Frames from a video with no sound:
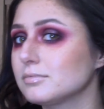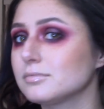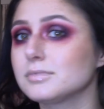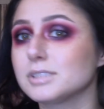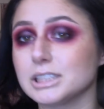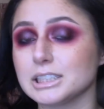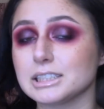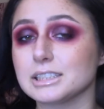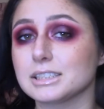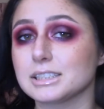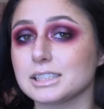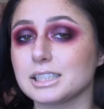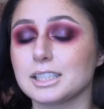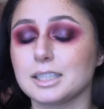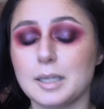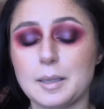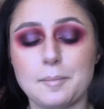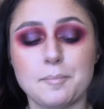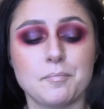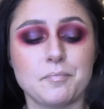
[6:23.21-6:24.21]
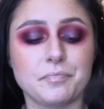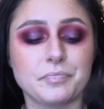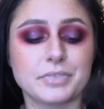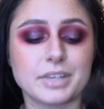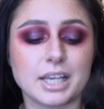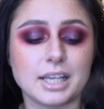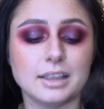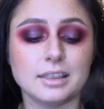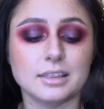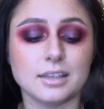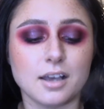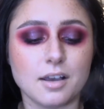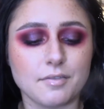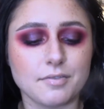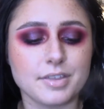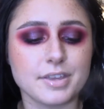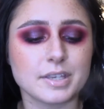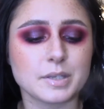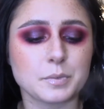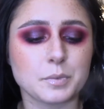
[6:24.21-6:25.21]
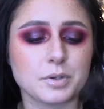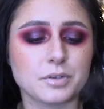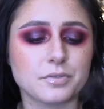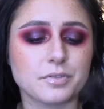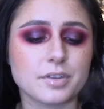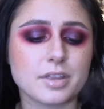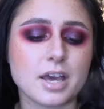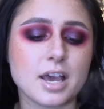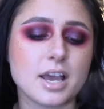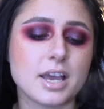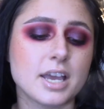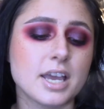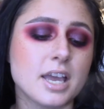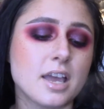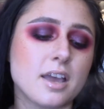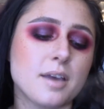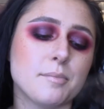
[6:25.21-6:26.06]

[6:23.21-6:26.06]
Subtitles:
Seriously. I love this one for that